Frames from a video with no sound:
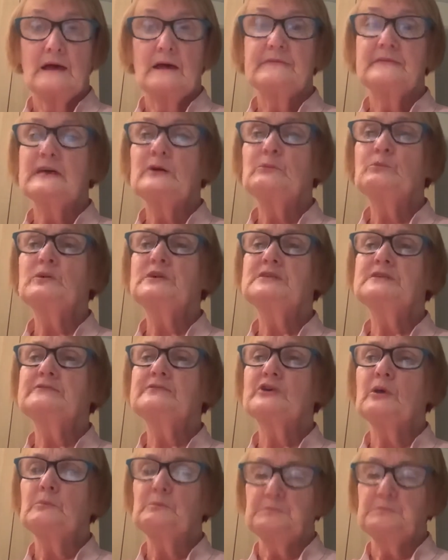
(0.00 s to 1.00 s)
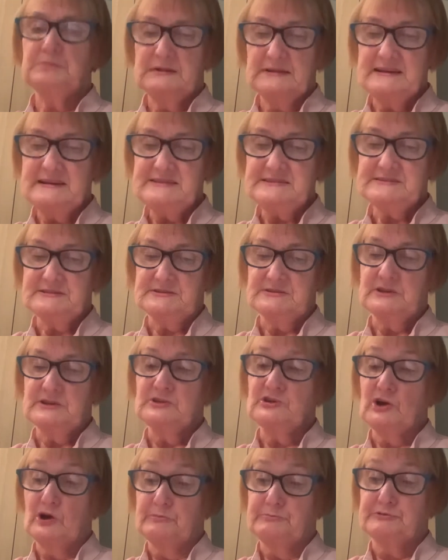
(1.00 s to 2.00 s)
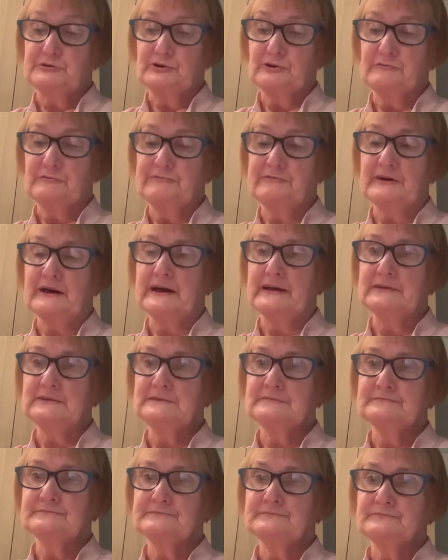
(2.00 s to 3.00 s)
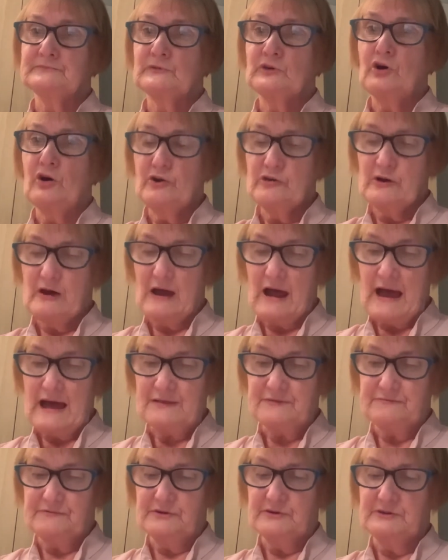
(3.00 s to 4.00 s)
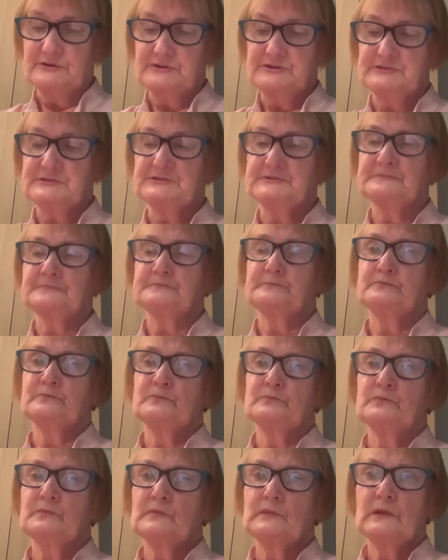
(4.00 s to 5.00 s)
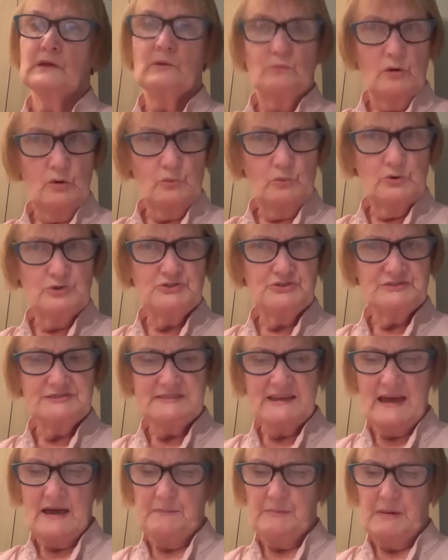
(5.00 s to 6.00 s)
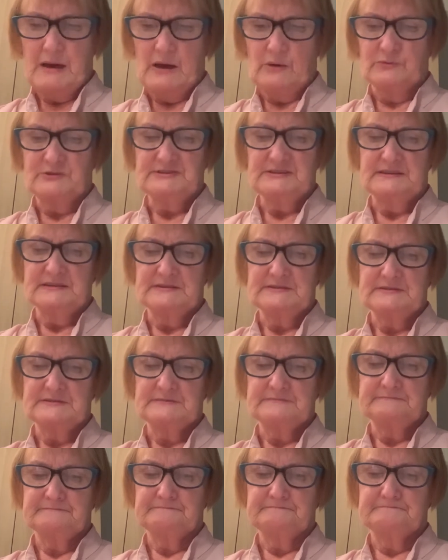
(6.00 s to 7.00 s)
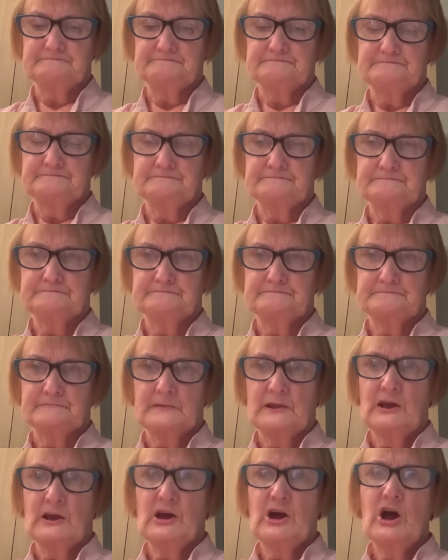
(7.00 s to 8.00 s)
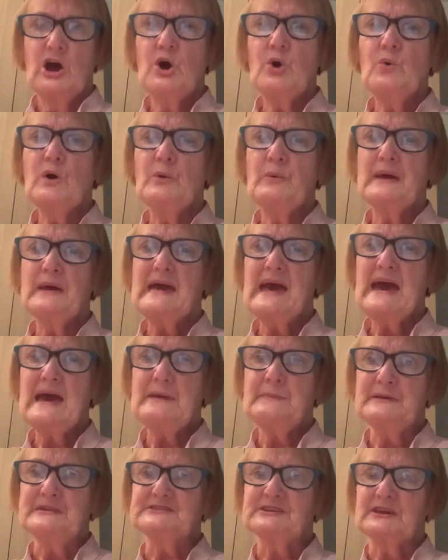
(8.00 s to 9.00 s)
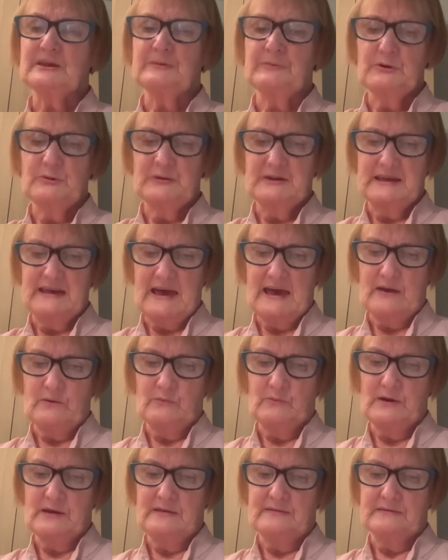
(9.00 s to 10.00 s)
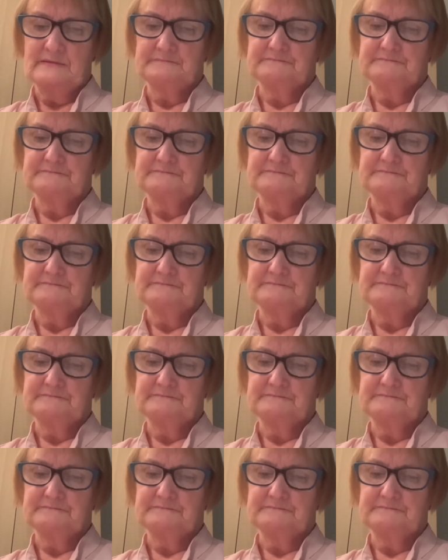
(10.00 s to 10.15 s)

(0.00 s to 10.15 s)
Then when you've completed your profile or your advert, what would you say about it? Who are we aiming to communicate with?